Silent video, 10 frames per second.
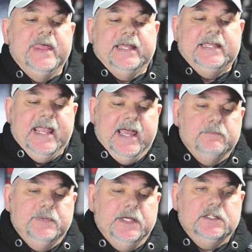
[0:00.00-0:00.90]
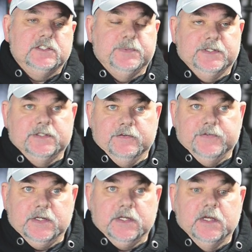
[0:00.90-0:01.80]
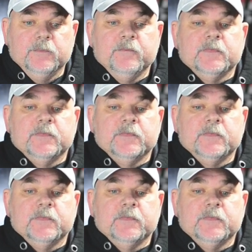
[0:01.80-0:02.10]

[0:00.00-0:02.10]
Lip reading: they can be specific